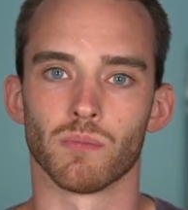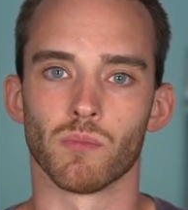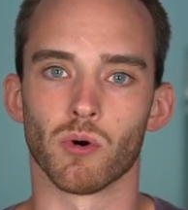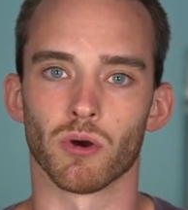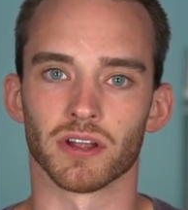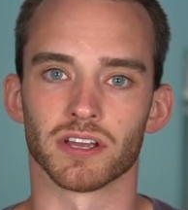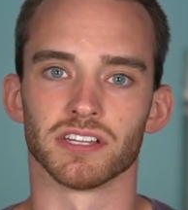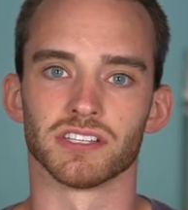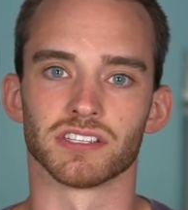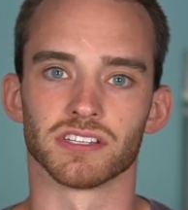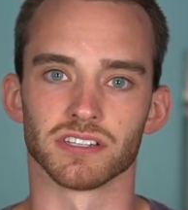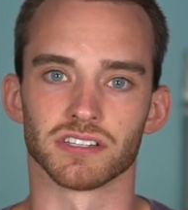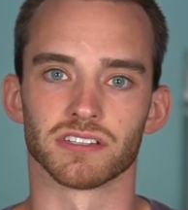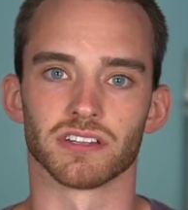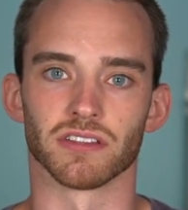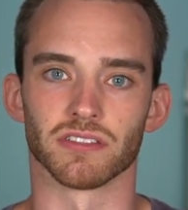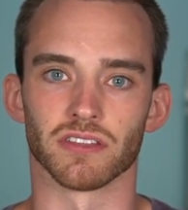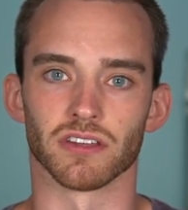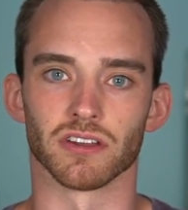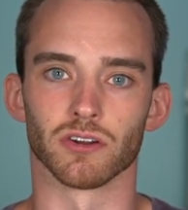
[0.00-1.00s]
more
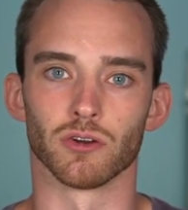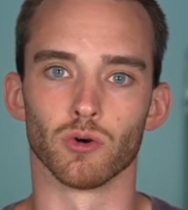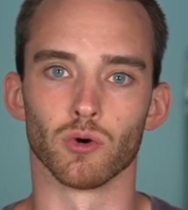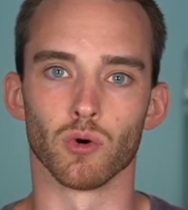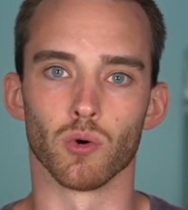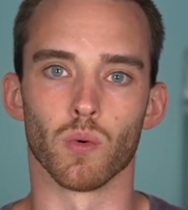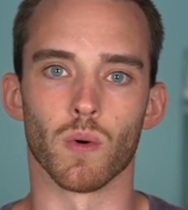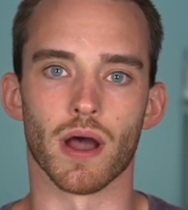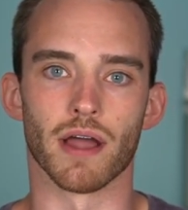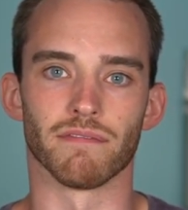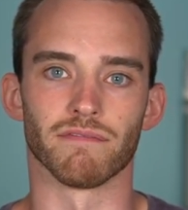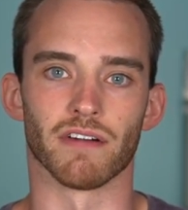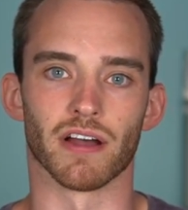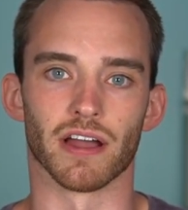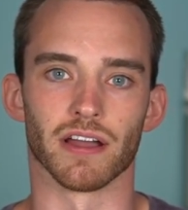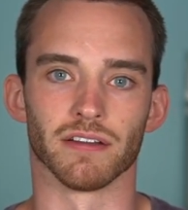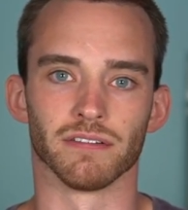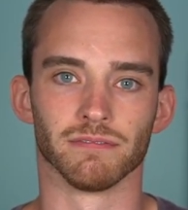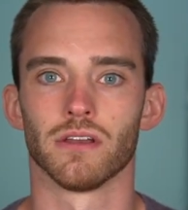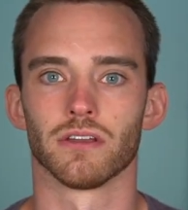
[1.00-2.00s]
consistent than Google
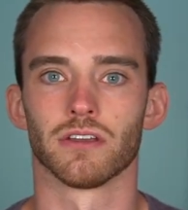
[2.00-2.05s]
Wi-Fi.